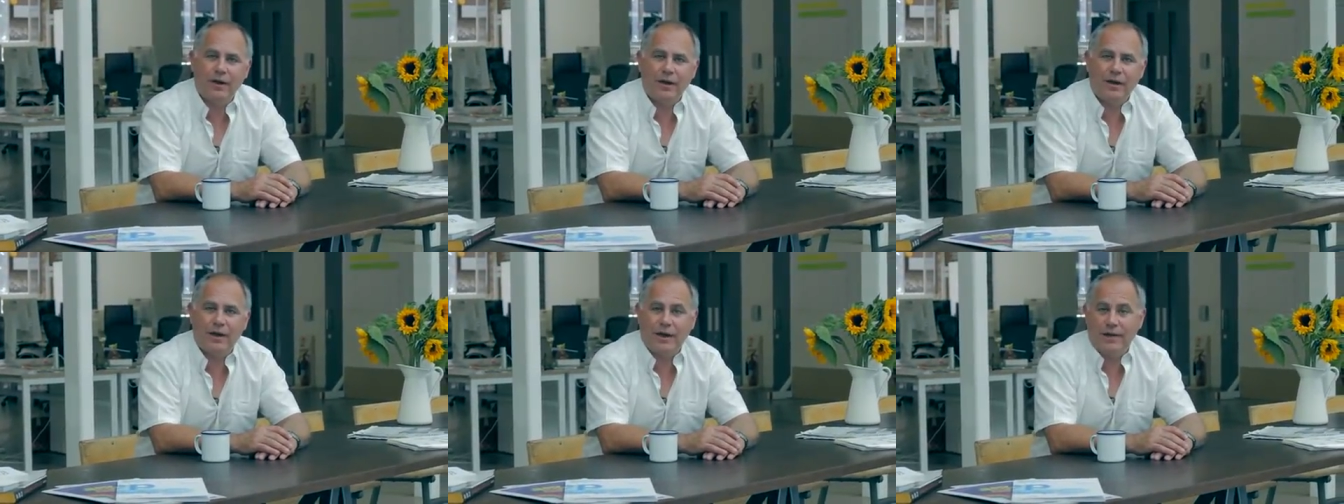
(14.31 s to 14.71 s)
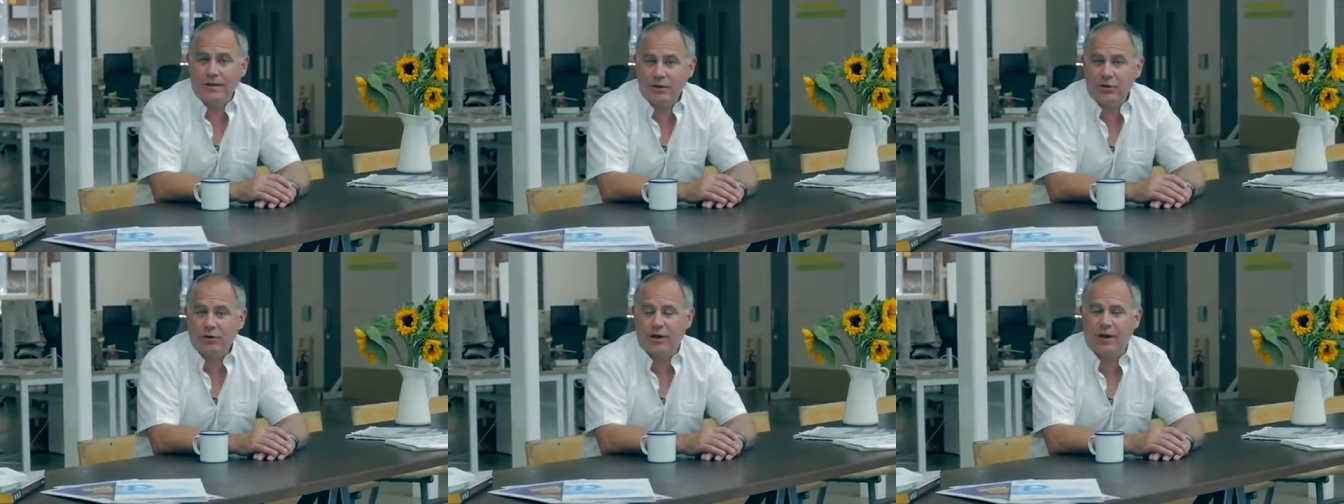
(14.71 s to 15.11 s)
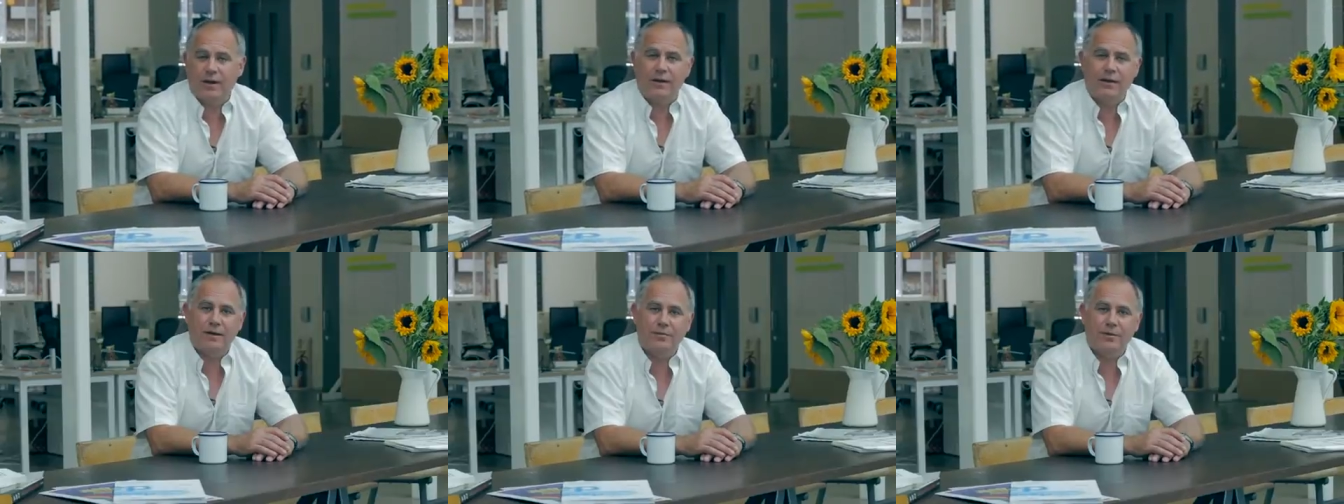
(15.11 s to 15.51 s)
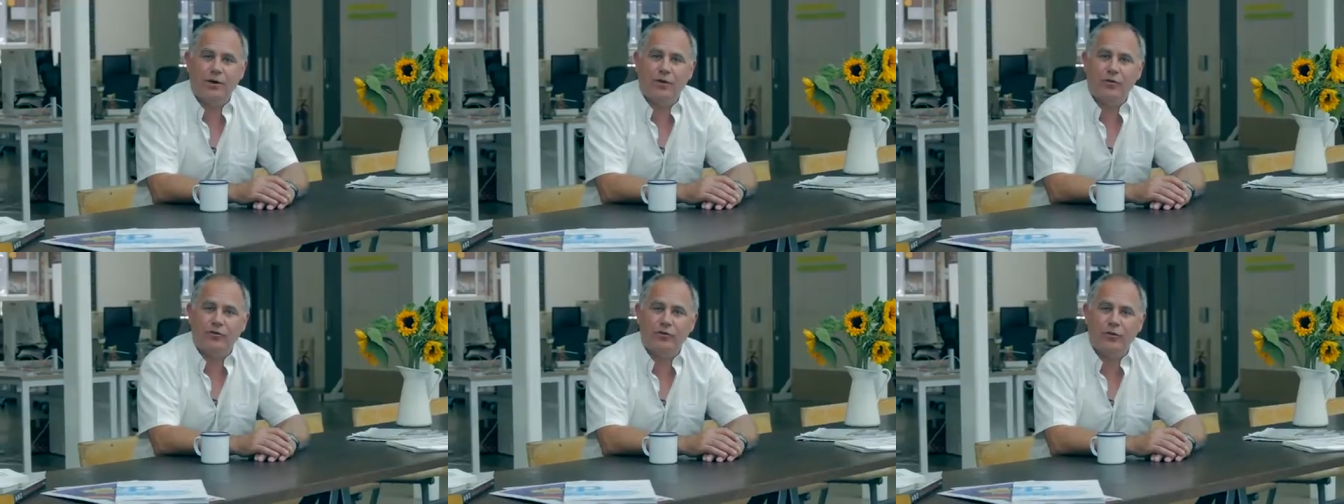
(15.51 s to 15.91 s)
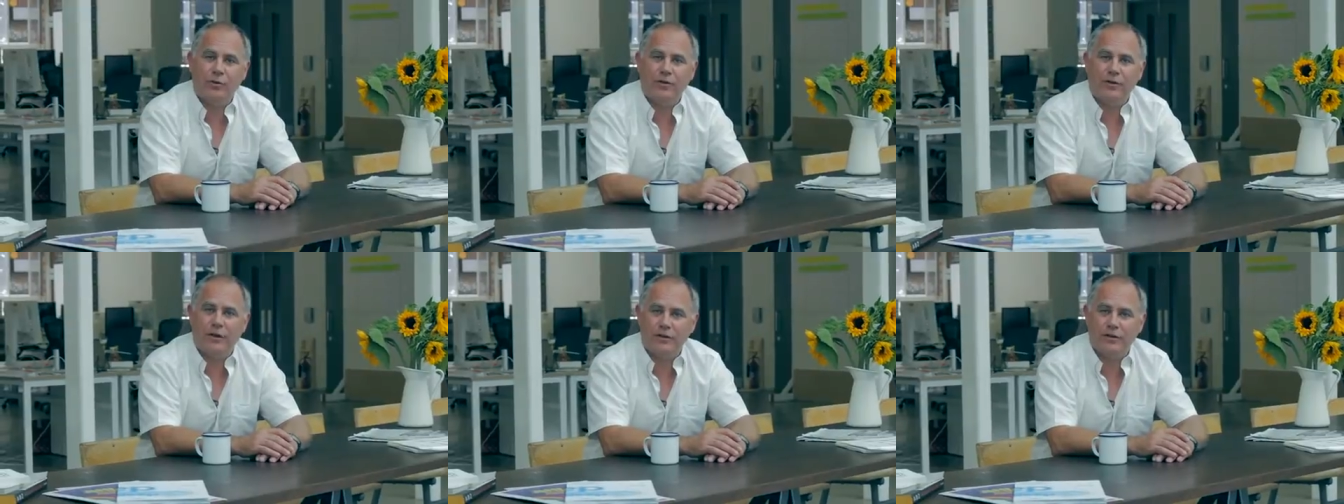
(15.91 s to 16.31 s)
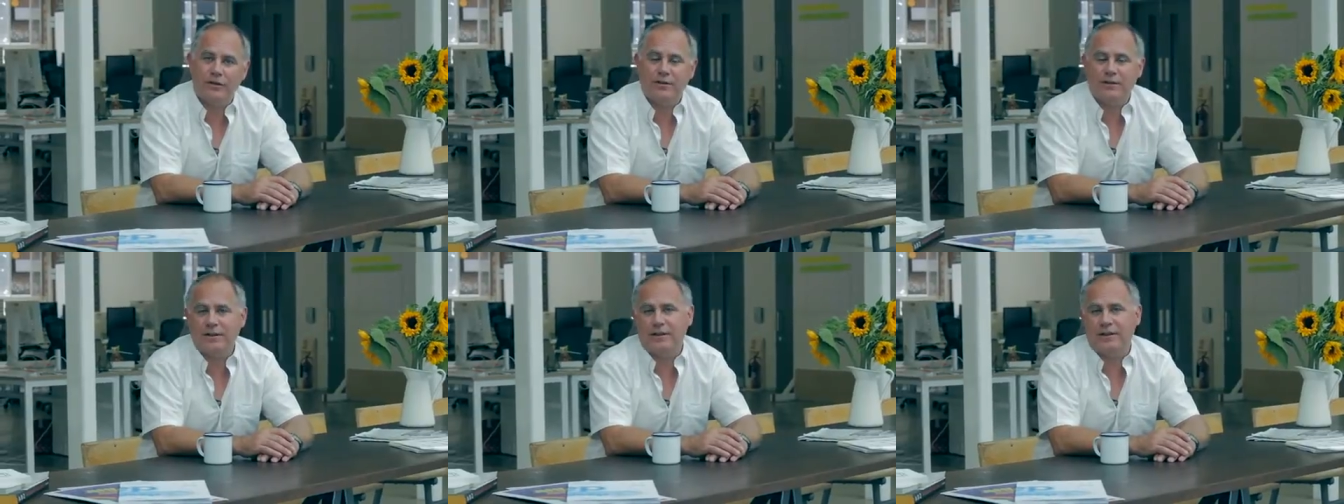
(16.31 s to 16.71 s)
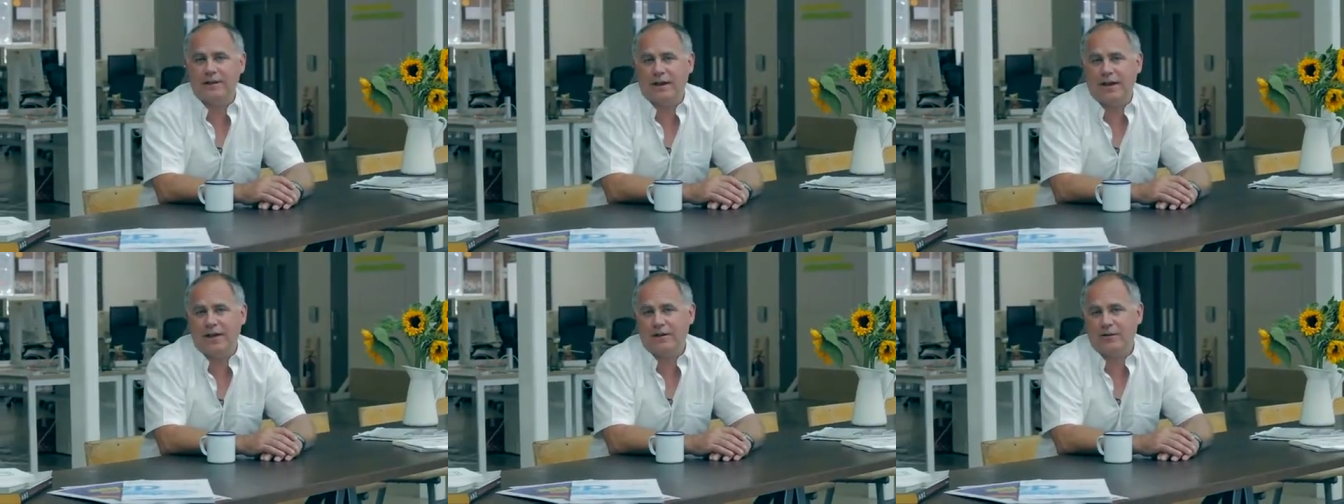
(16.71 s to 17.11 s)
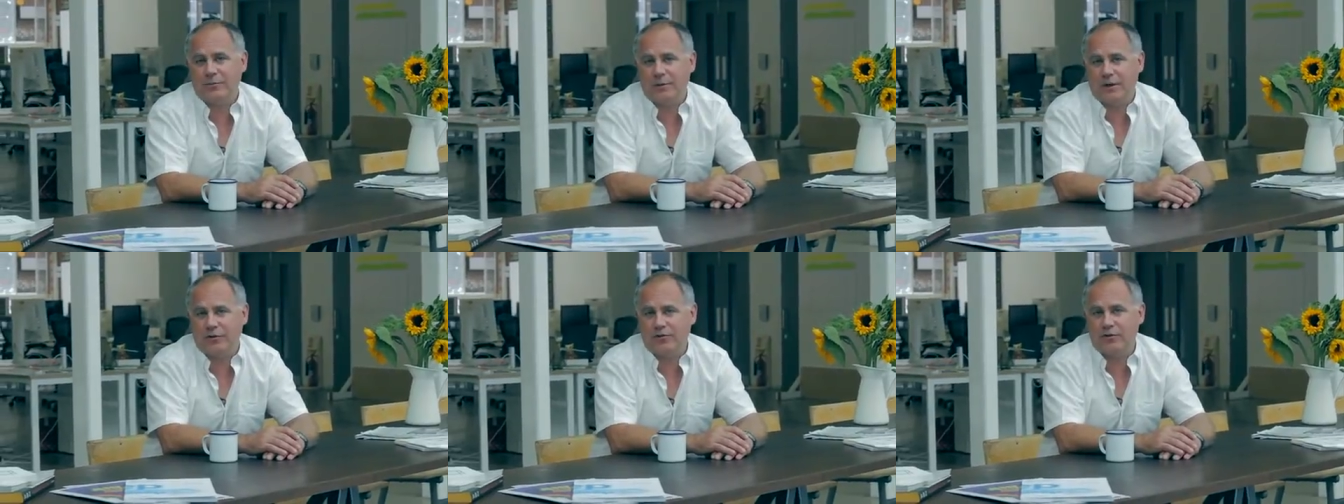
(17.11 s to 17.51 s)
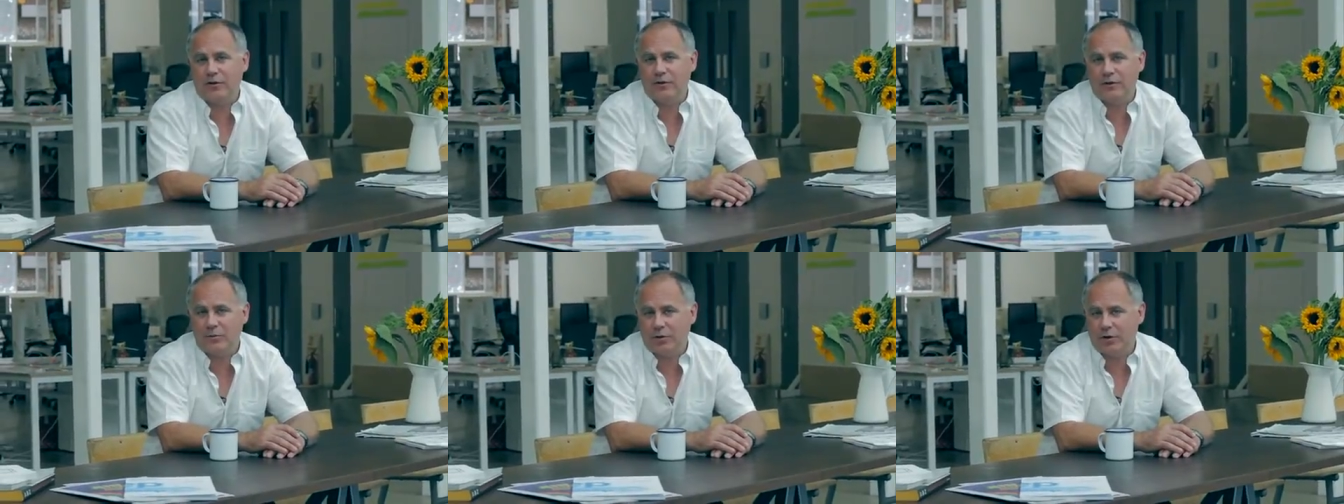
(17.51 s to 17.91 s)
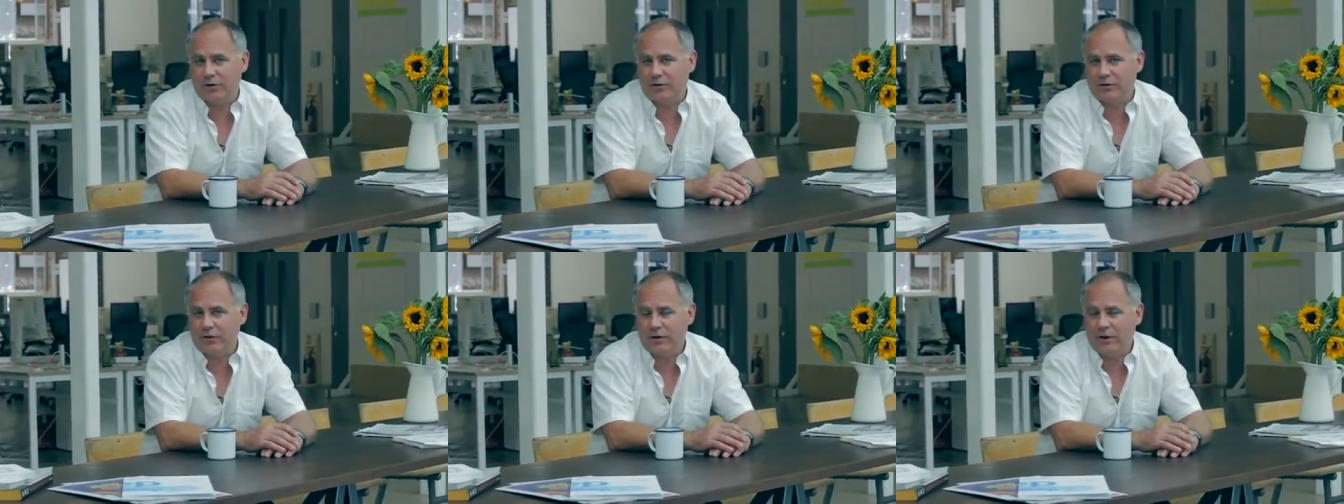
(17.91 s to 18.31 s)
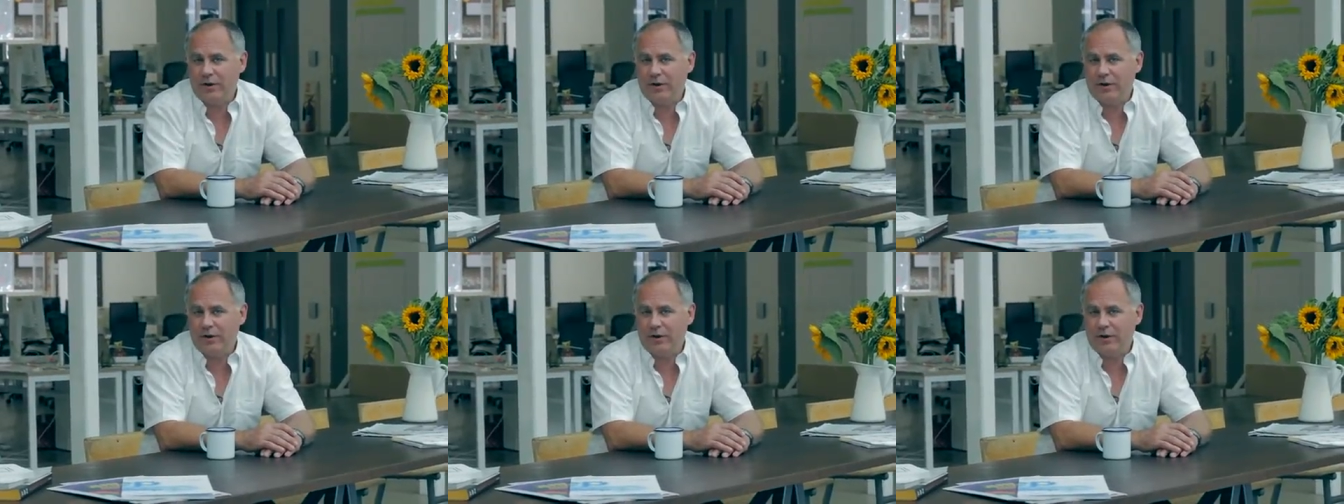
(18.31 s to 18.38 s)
in the UK, but also with other leading experts around the world,